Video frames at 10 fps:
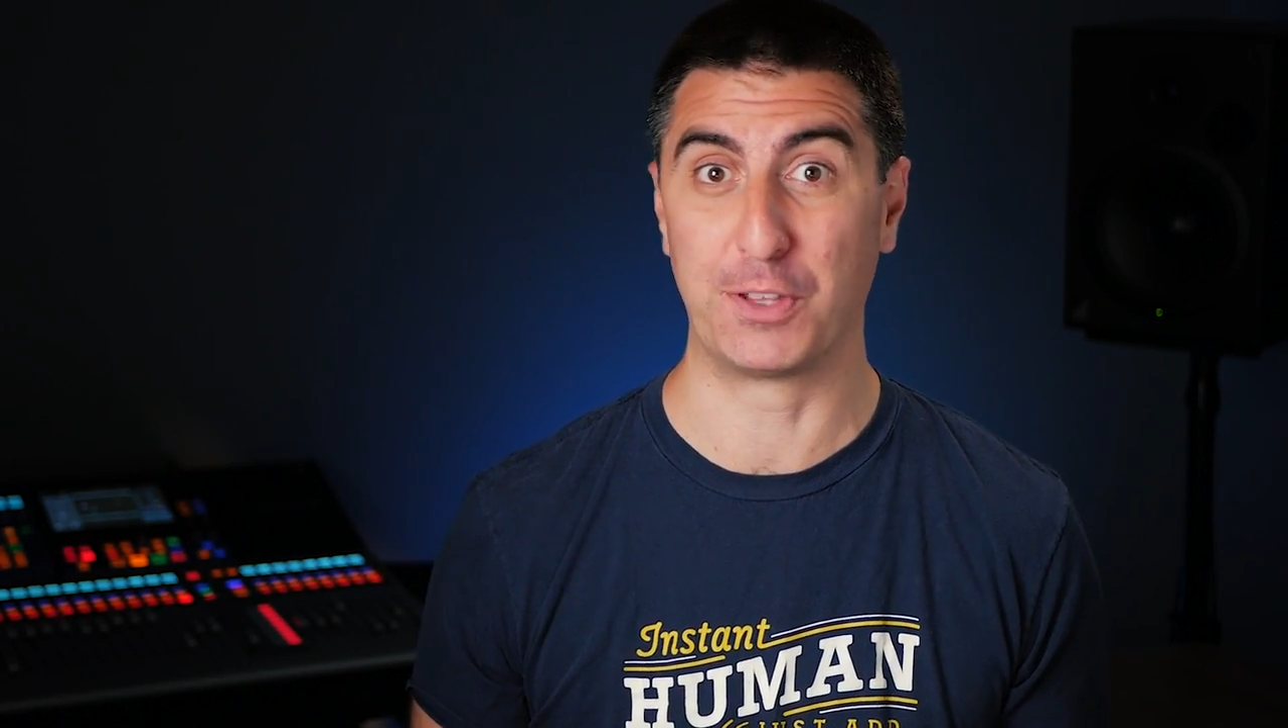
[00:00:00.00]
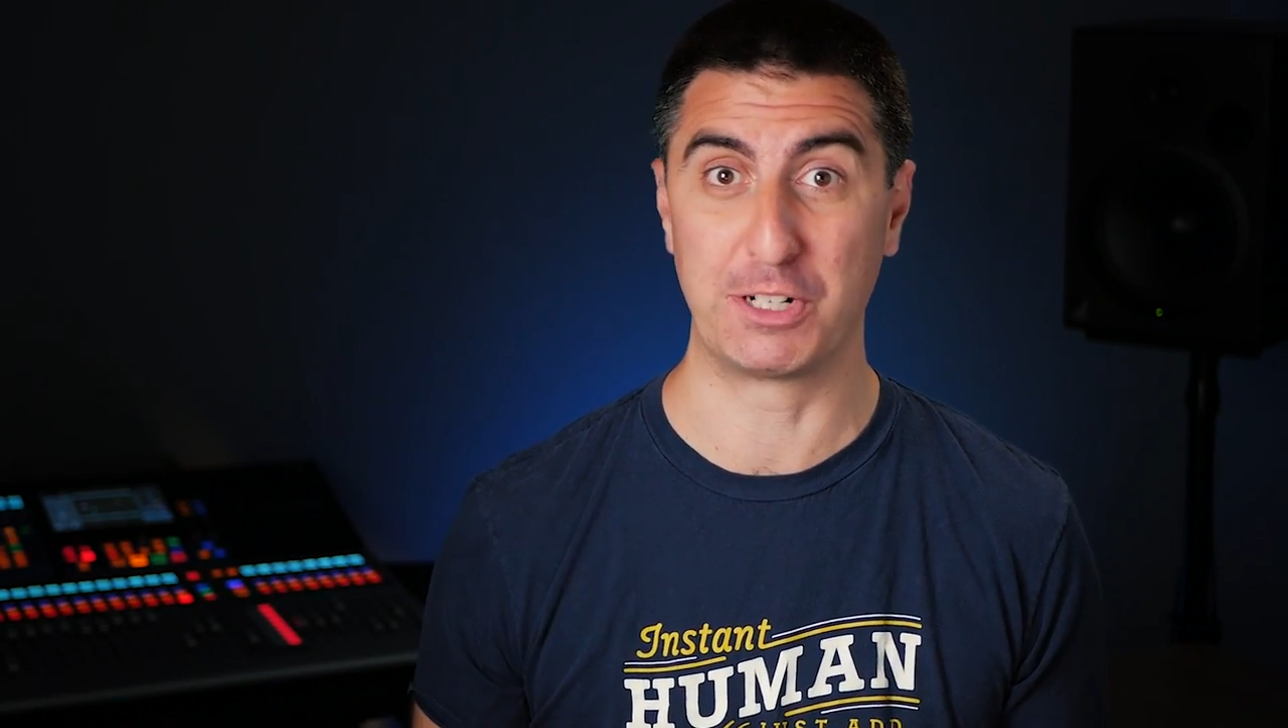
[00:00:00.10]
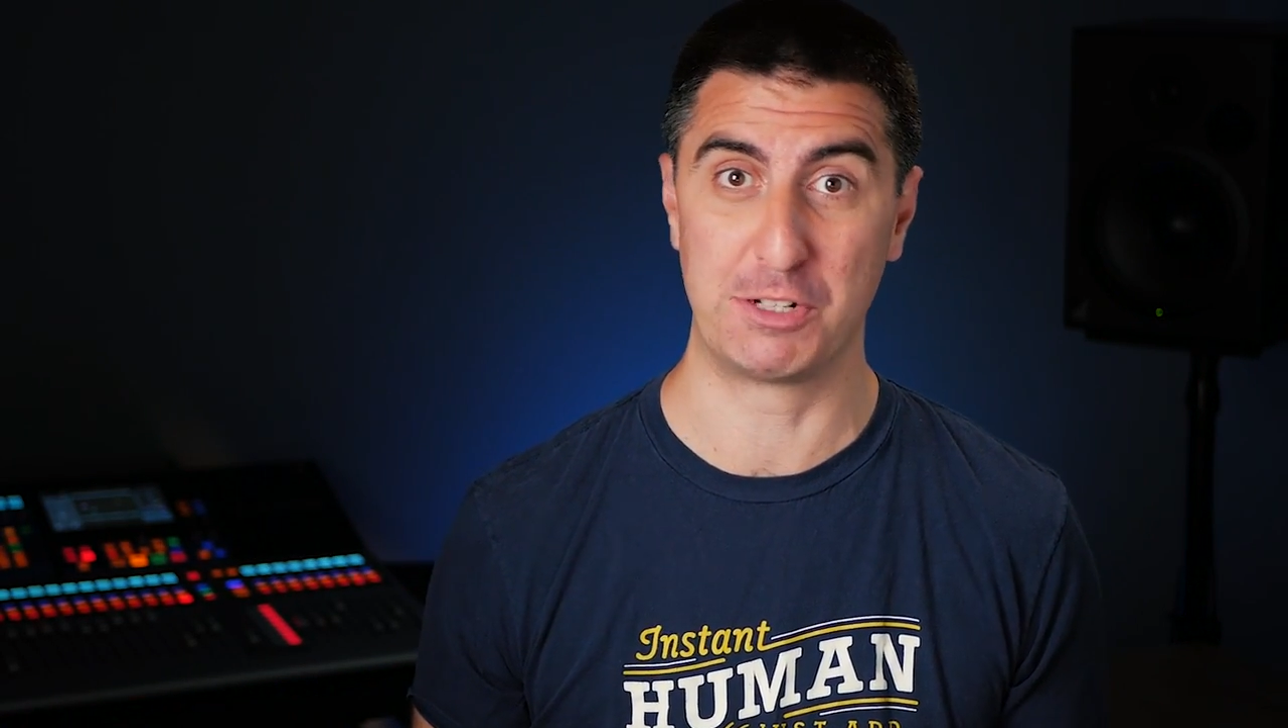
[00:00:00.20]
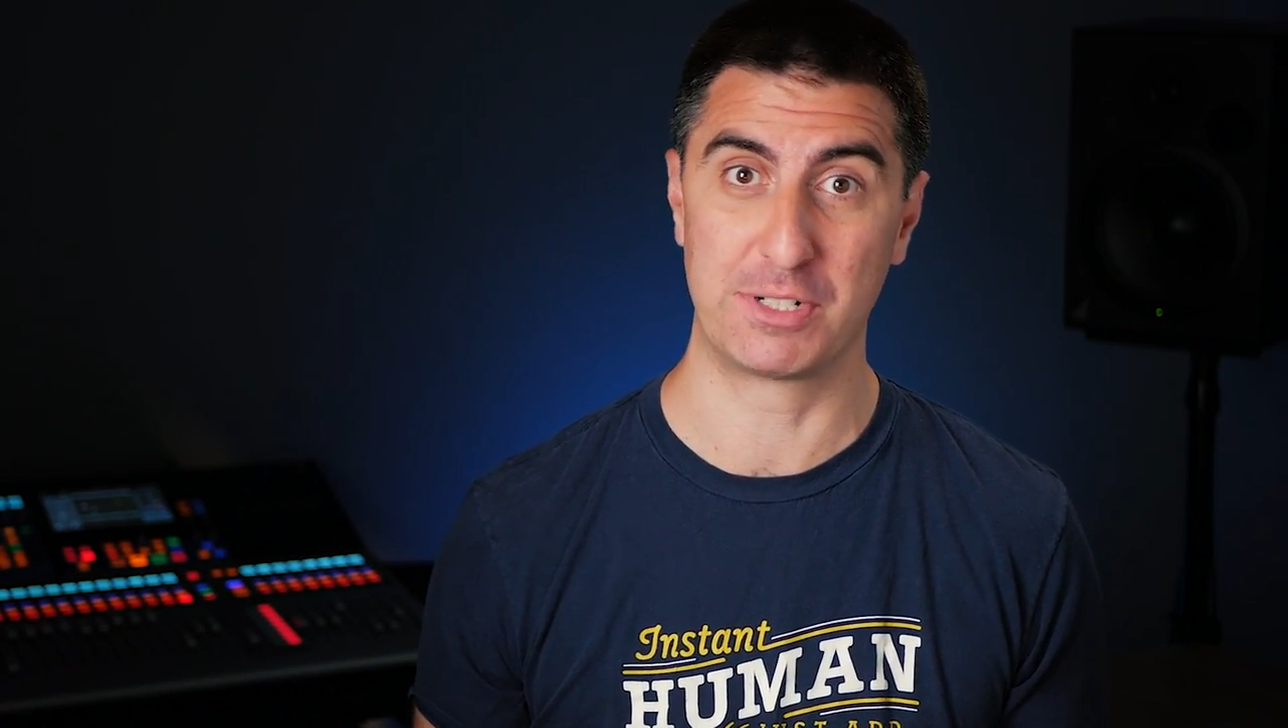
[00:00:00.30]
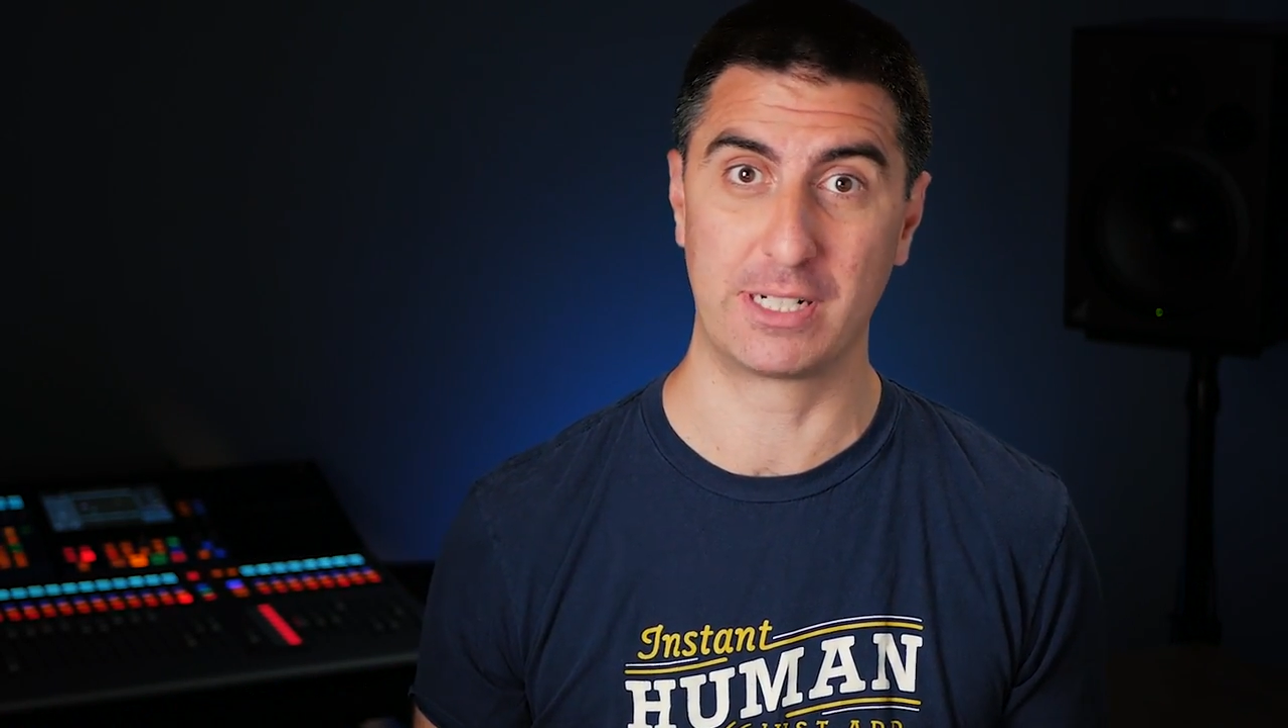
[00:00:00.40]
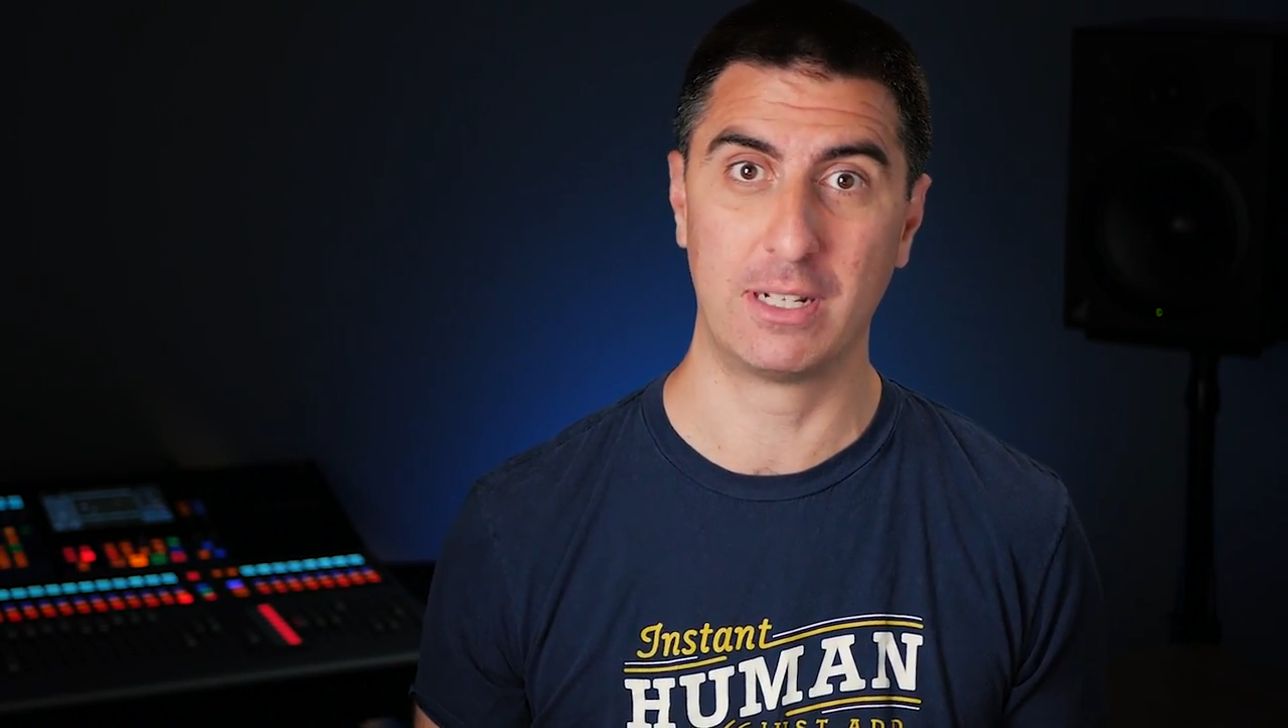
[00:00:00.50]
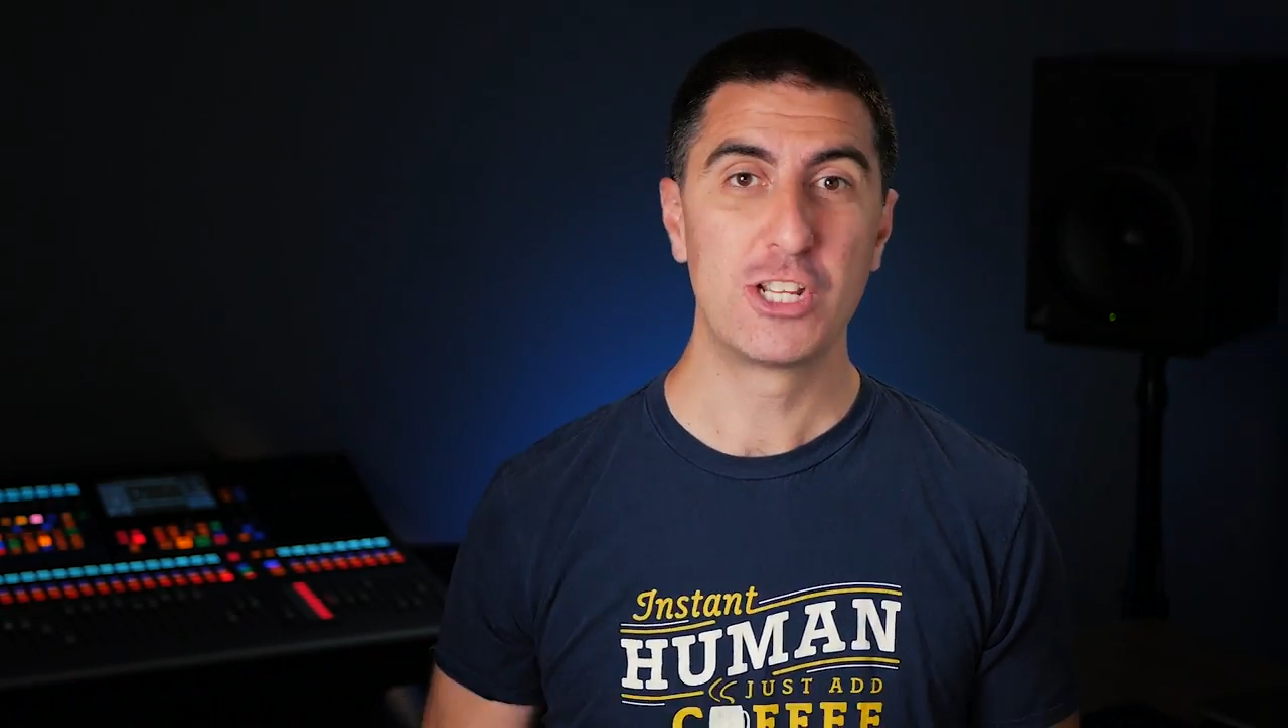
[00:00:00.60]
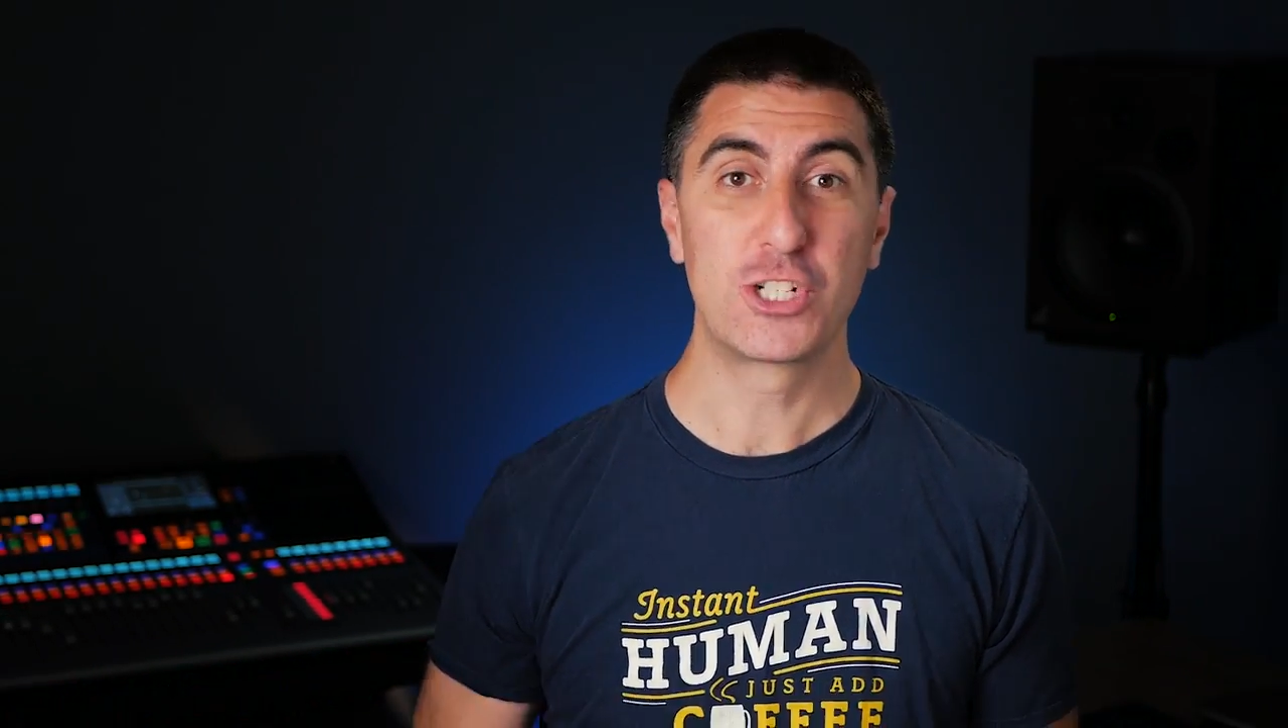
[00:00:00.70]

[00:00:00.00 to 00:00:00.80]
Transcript: they're using.